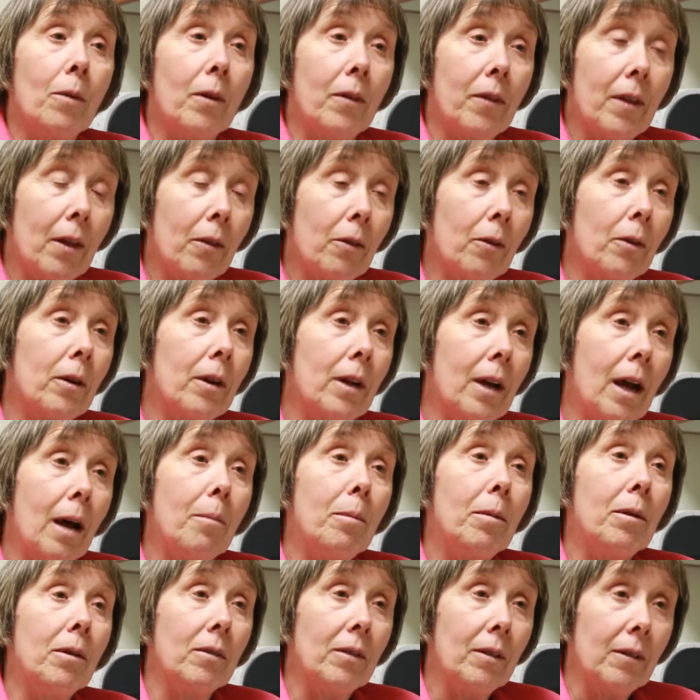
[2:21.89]
with other
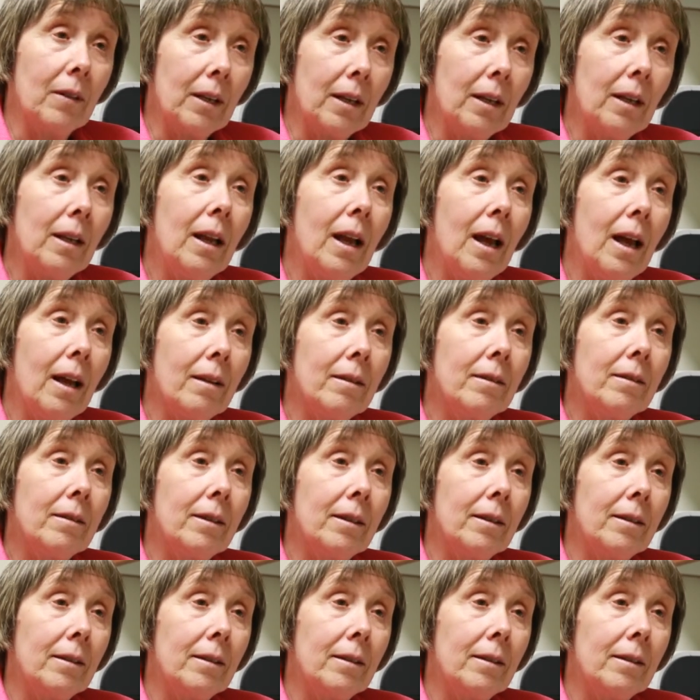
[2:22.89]
couples in the class.